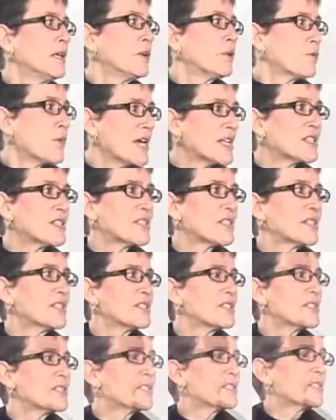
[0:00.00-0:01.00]

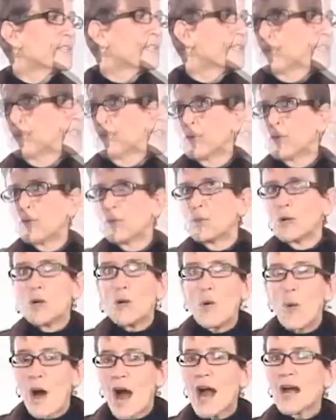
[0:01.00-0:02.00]
residents
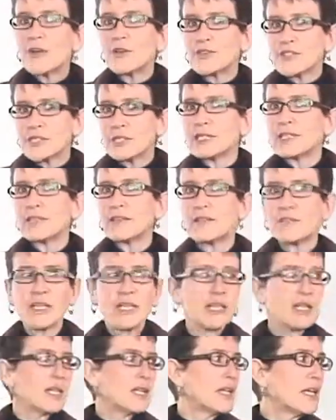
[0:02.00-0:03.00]
required to live
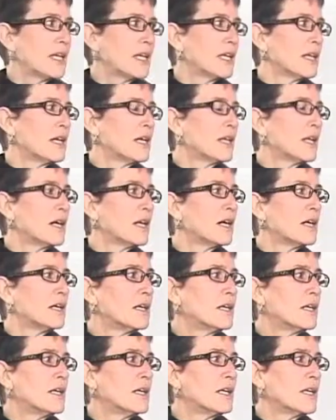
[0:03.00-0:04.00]
in a
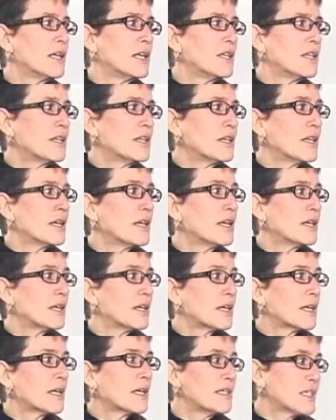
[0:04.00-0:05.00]

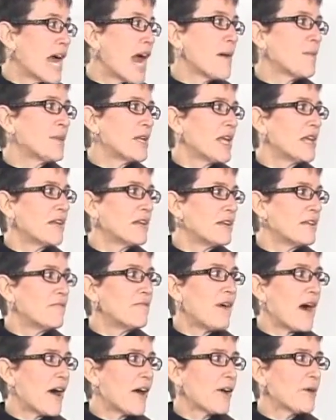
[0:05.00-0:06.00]
contaminated
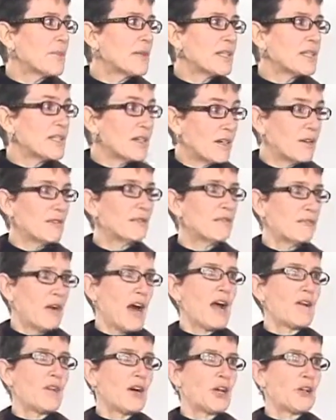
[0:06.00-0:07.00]
environment of
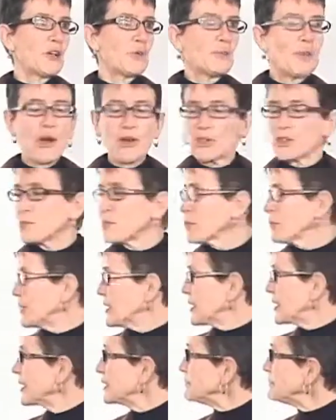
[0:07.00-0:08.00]
500 parts per
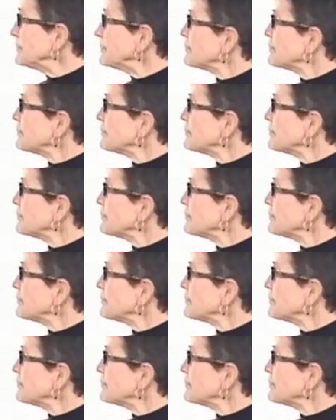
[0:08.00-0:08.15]
million?